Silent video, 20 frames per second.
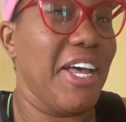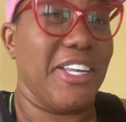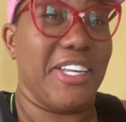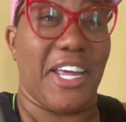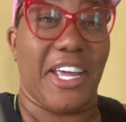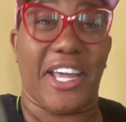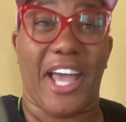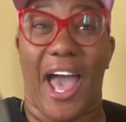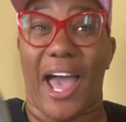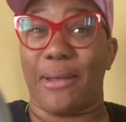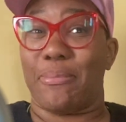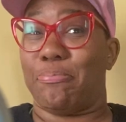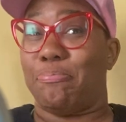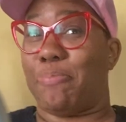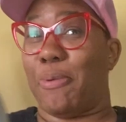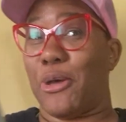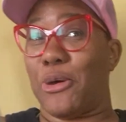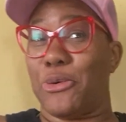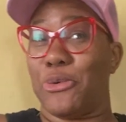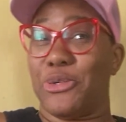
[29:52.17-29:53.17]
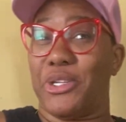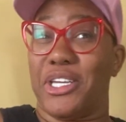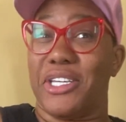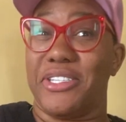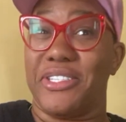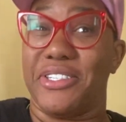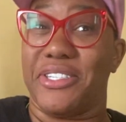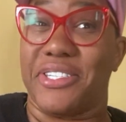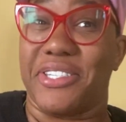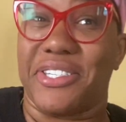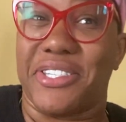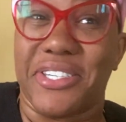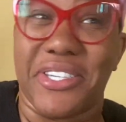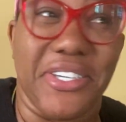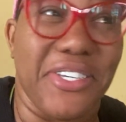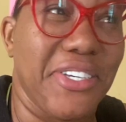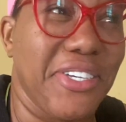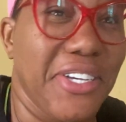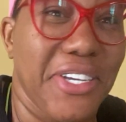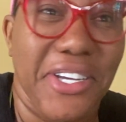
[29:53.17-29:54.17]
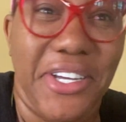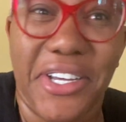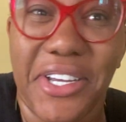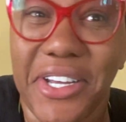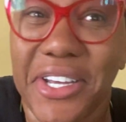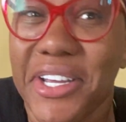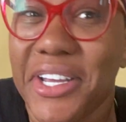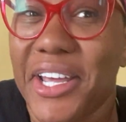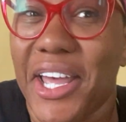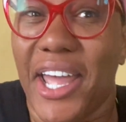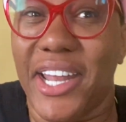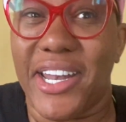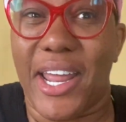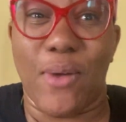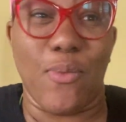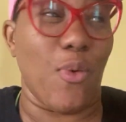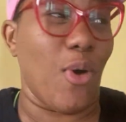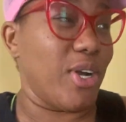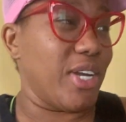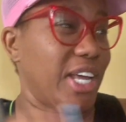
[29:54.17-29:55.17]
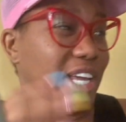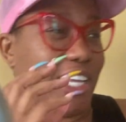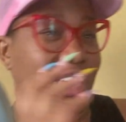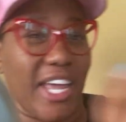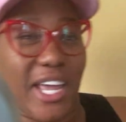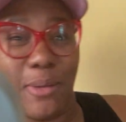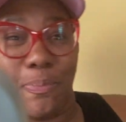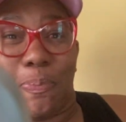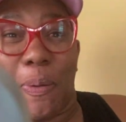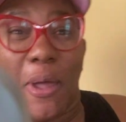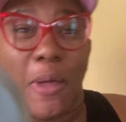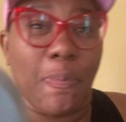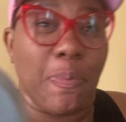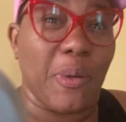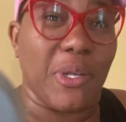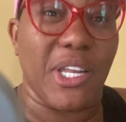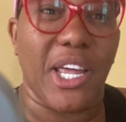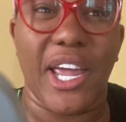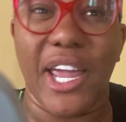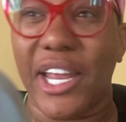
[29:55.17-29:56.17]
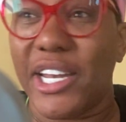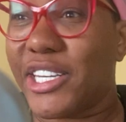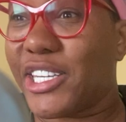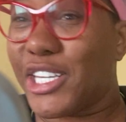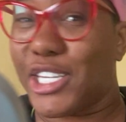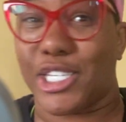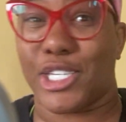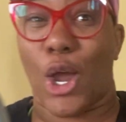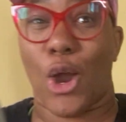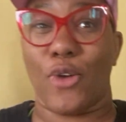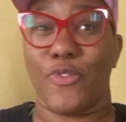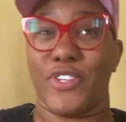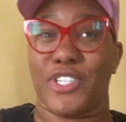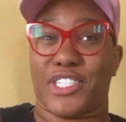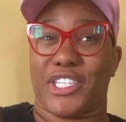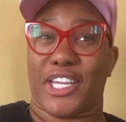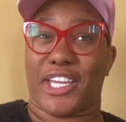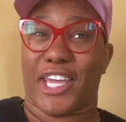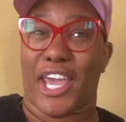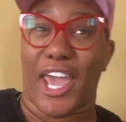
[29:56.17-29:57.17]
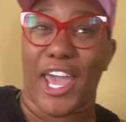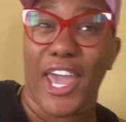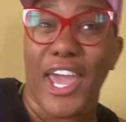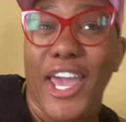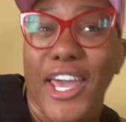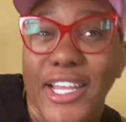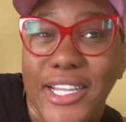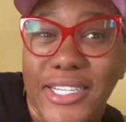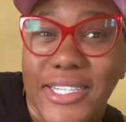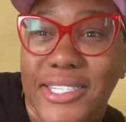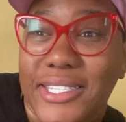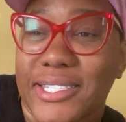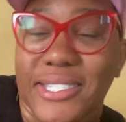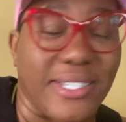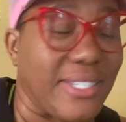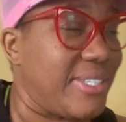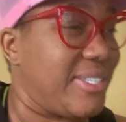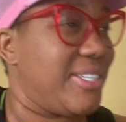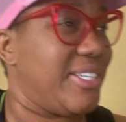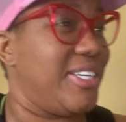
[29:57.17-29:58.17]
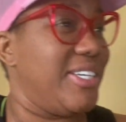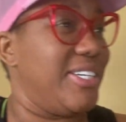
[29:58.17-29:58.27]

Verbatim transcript: They got billions. And they want to get people in to service the kids.